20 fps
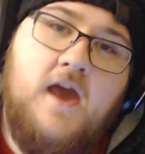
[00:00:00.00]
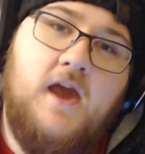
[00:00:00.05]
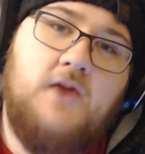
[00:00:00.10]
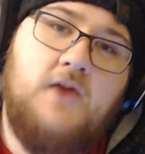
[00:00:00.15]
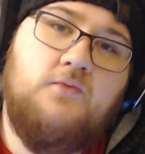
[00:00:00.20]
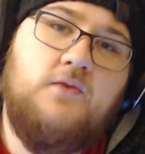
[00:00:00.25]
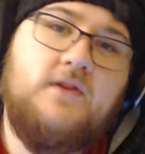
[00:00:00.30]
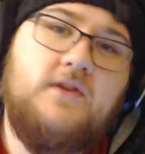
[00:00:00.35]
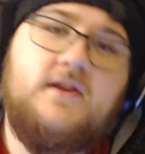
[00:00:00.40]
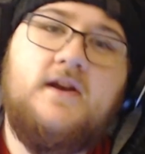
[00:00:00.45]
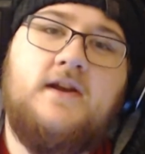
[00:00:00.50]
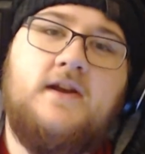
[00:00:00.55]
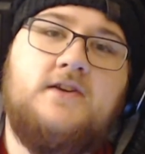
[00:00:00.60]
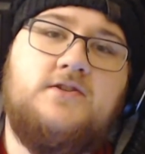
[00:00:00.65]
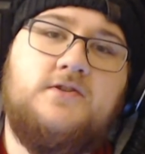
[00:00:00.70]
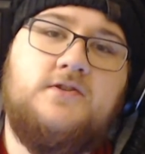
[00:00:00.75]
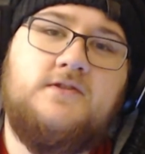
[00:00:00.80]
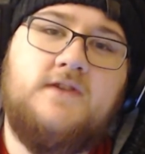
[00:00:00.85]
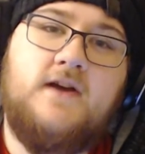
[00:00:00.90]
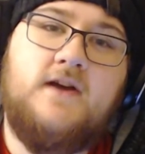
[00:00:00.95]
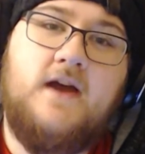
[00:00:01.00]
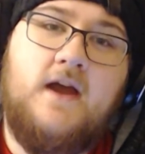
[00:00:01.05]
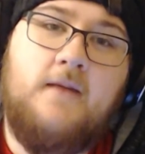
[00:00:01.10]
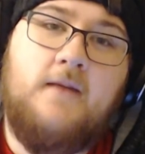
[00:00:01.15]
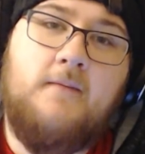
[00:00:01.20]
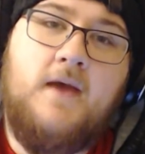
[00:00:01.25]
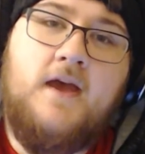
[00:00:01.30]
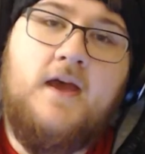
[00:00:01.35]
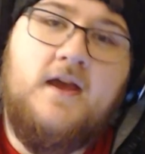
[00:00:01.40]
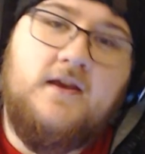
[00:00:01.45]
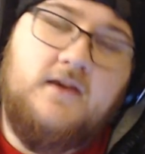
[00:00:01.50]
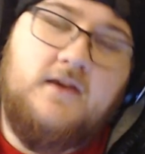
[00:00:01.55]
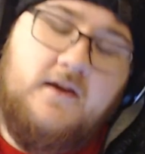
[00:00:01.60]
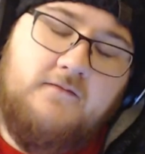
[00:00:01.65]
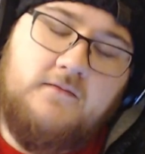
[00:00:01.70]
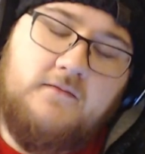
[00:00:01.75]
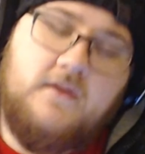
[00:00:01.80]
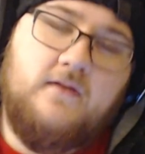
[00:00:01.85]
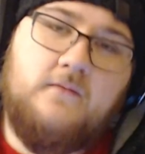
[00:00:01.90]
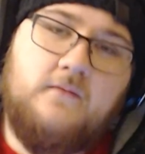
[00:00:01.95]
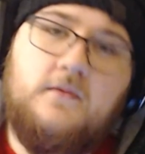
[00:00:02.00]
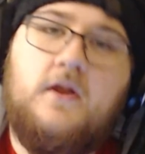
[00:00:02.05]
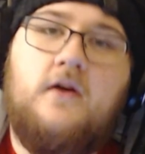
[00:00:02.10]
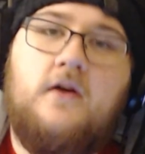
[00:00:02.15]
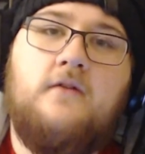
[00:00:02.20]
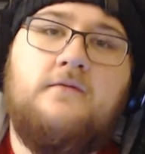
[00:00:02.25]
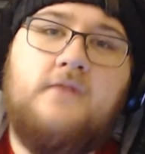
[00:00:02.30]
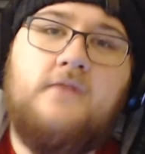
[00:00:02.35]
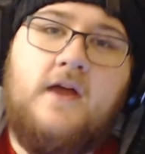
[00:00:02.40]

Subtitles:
And with that extra time, give me some love,